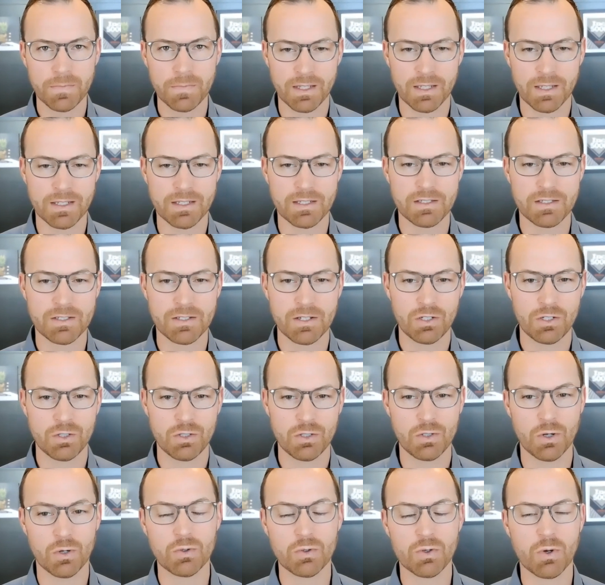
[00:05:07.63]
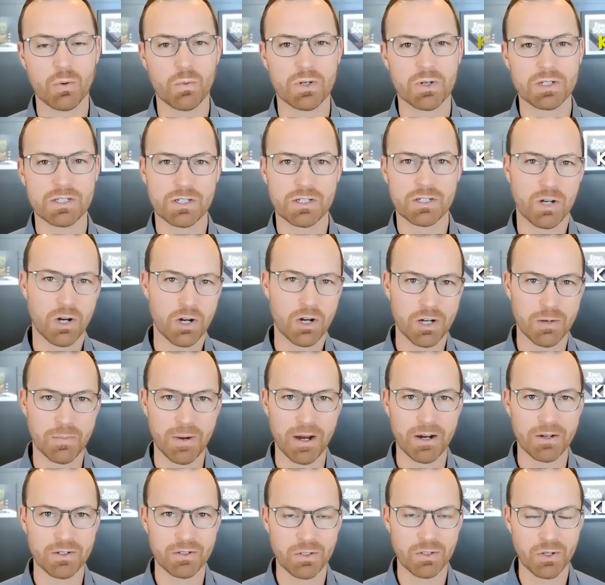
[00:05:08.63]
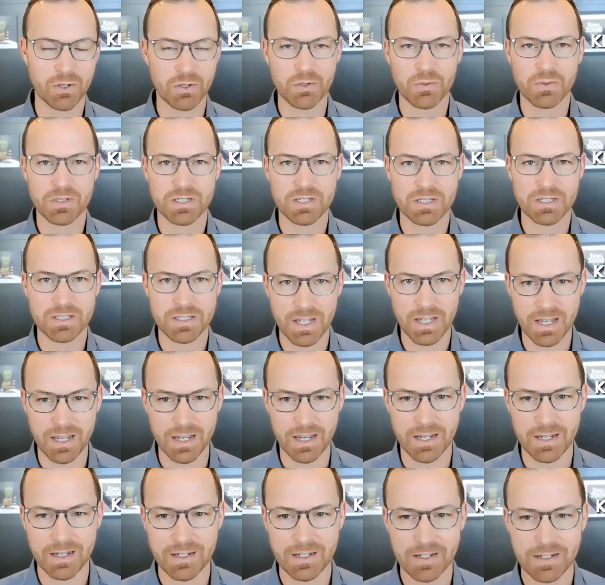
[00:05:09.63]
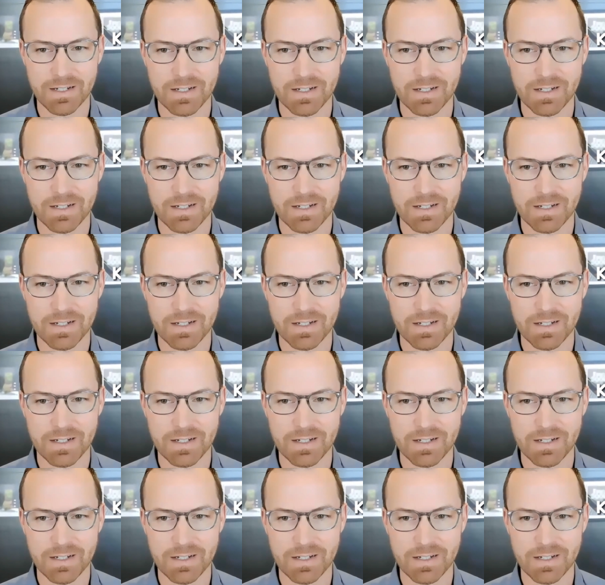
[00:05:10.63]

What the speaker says: is you don't know what to talk about. You don't know what to say.